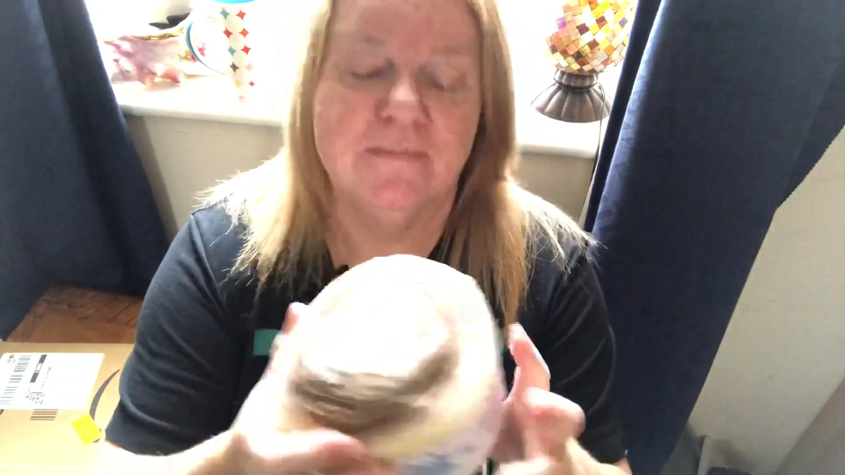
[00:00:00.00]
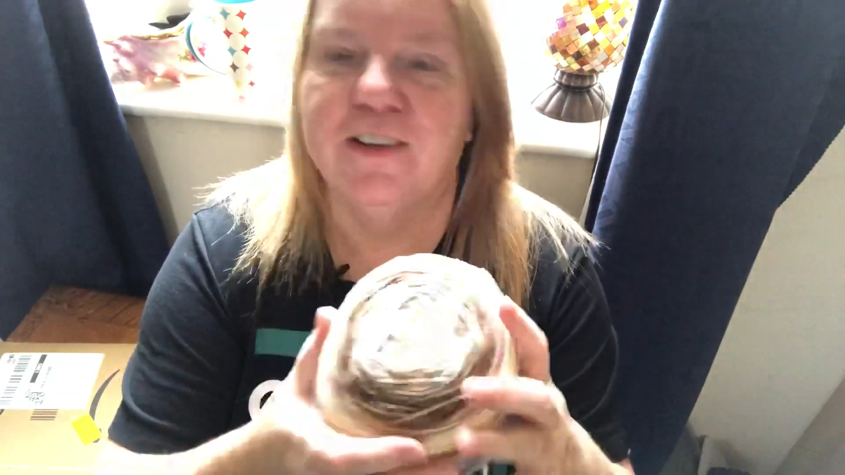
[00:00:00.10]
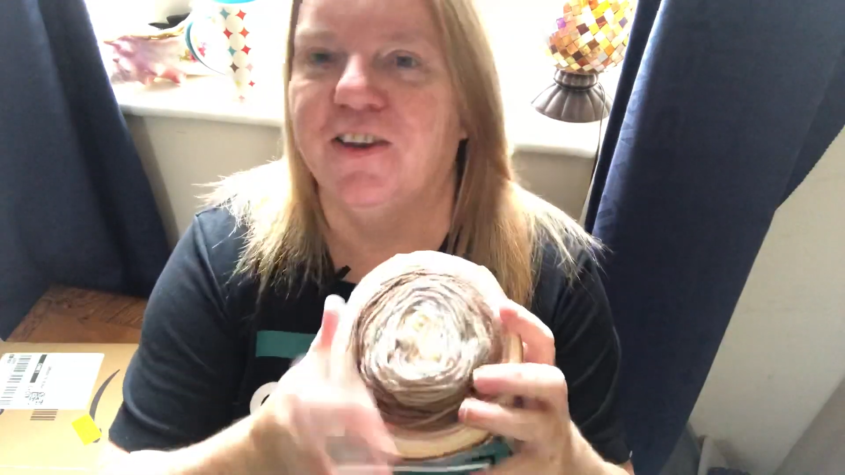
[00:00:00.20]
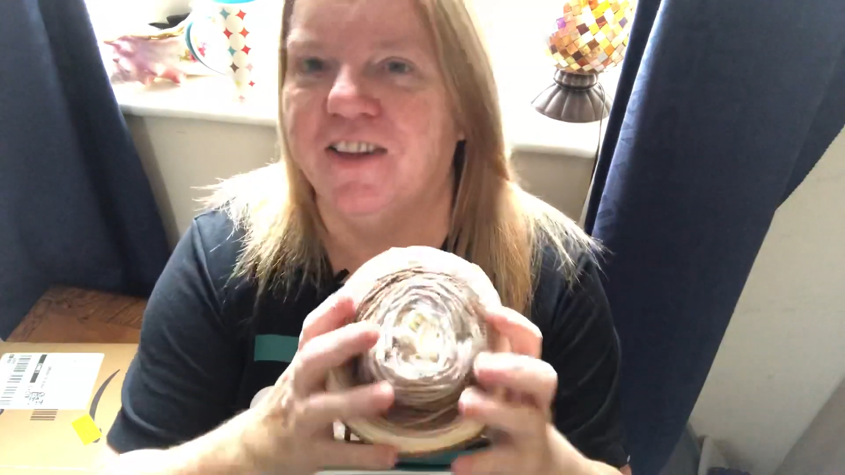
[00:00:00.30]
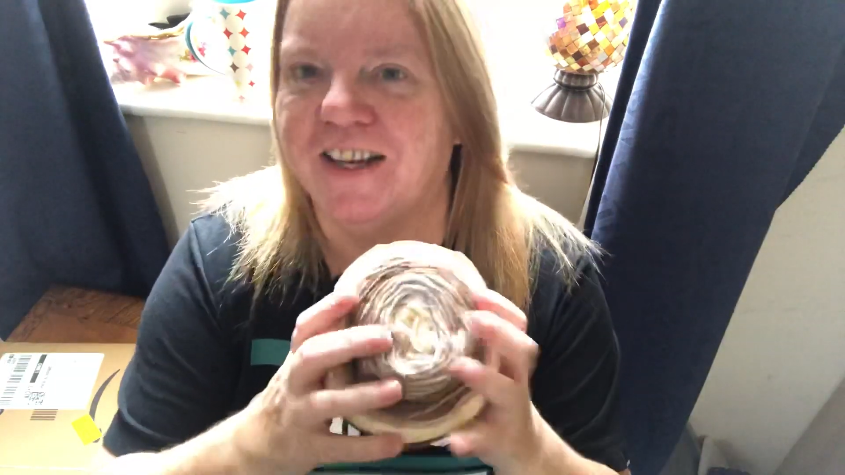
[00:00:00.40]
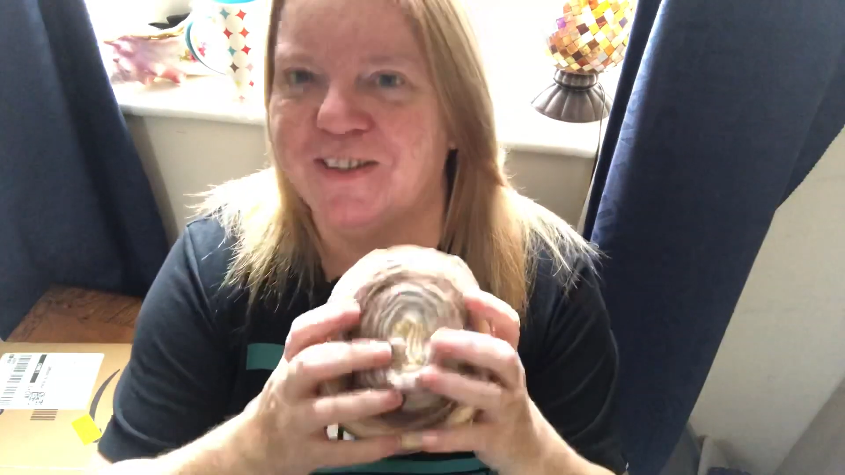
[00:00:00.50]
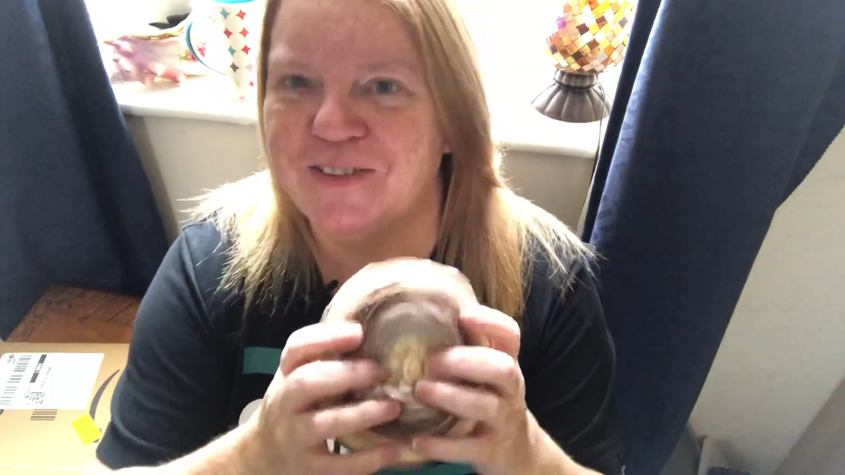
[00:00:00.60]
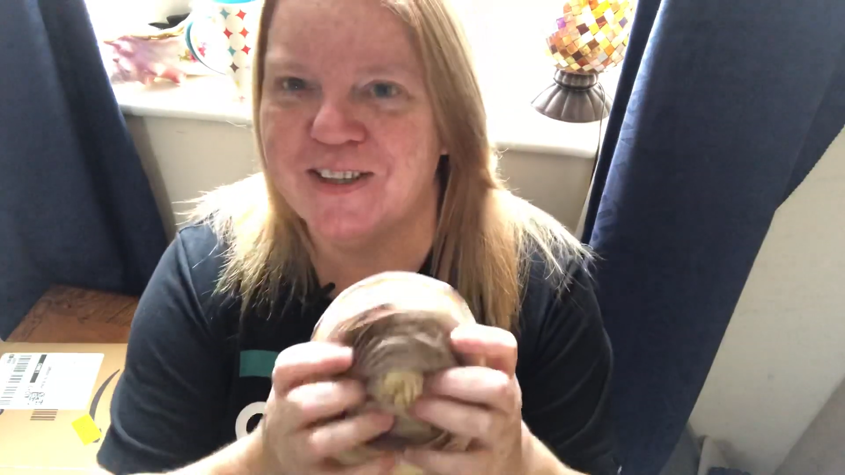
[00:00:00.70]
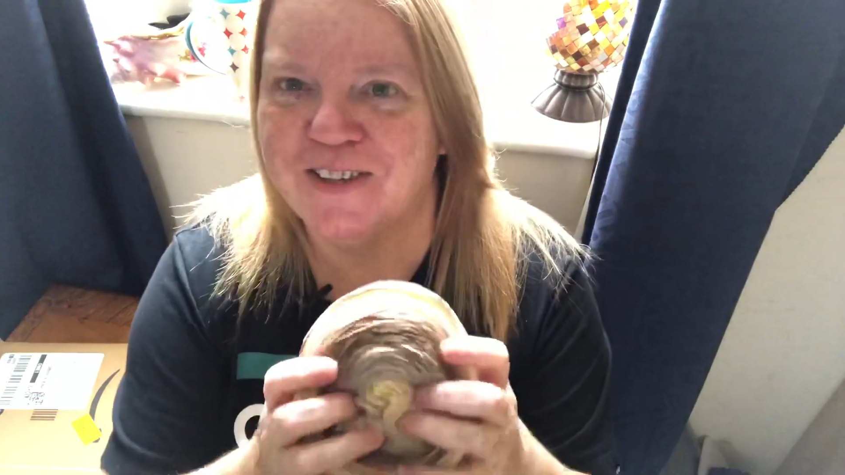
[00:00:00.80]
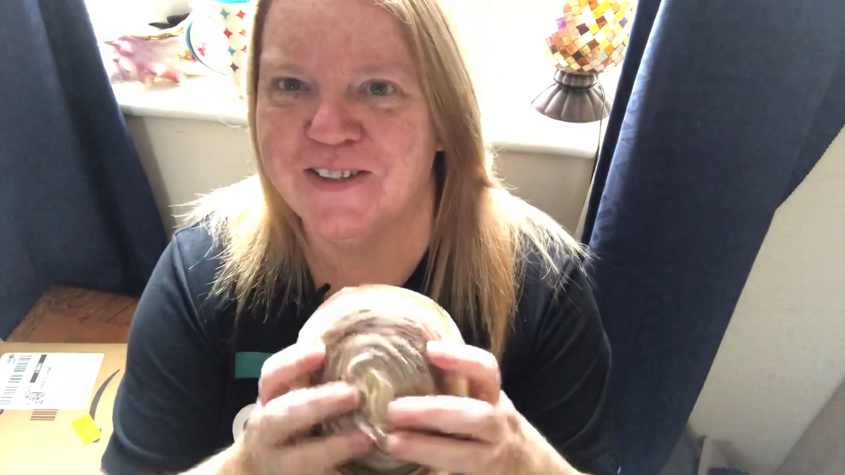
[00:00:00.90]
Got that new
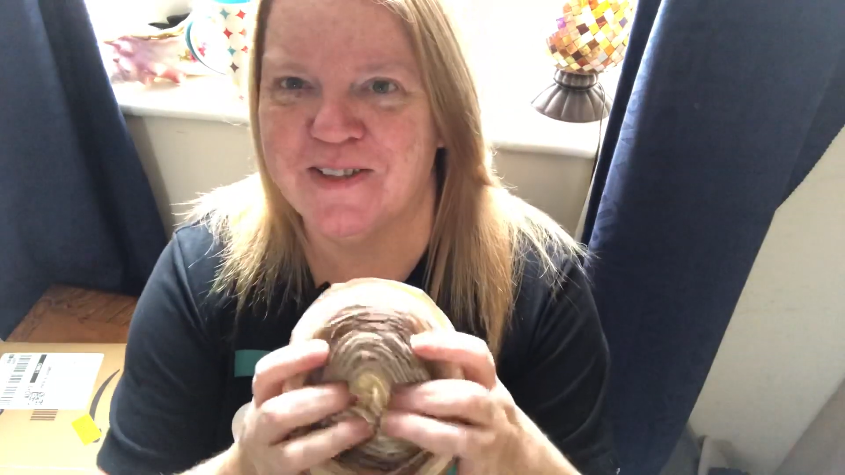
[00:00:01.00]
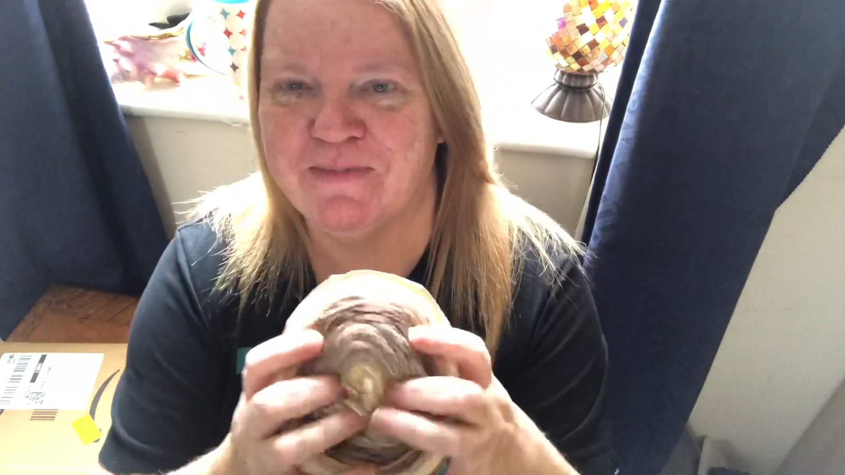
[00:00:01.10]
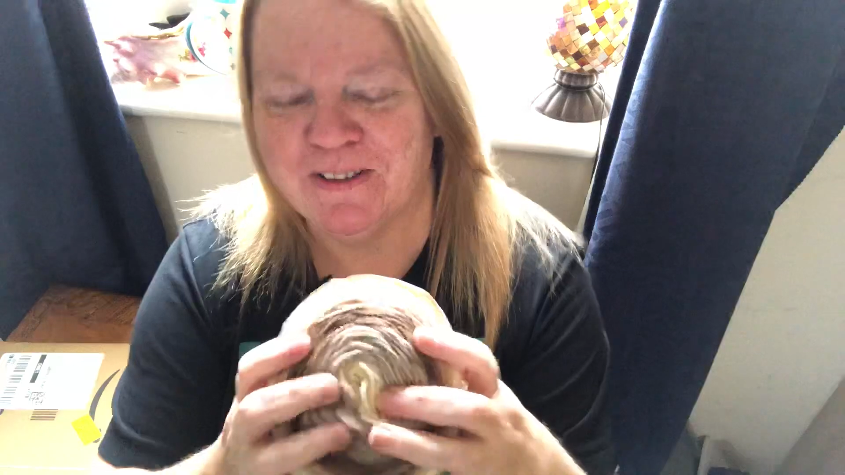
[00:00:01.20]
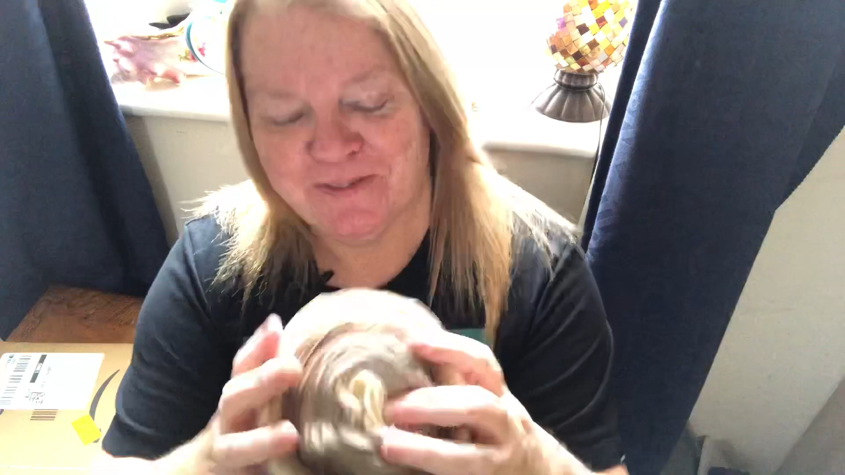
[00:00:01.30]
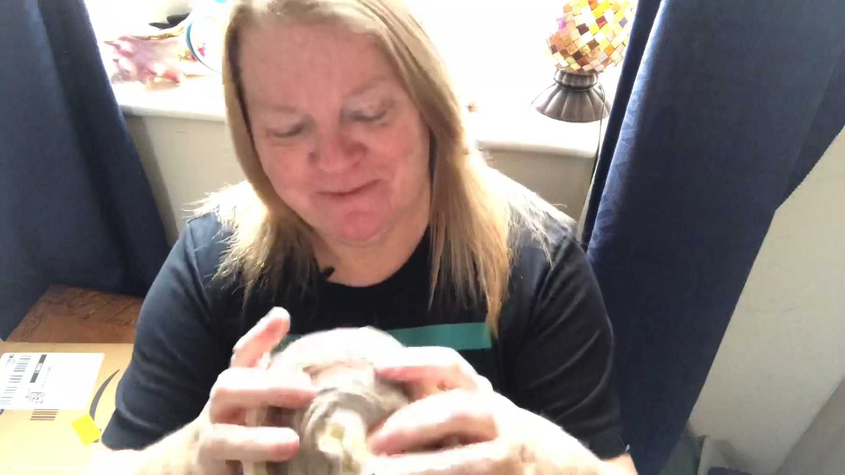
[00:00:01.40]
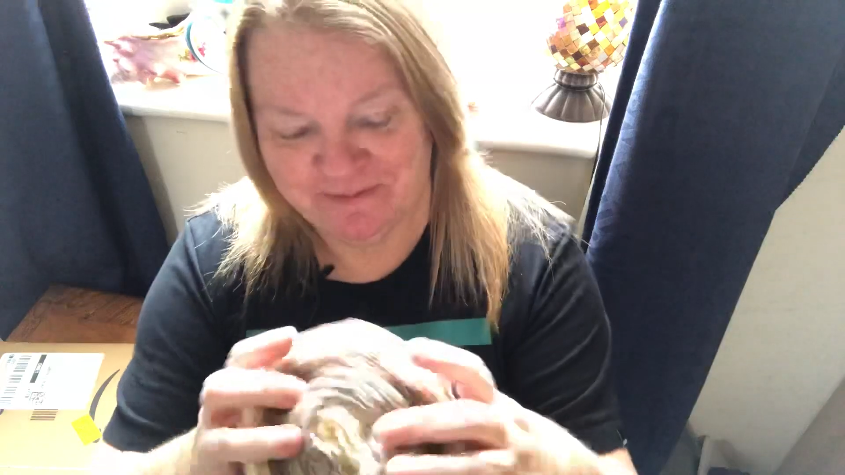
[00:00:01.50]
yarn smell.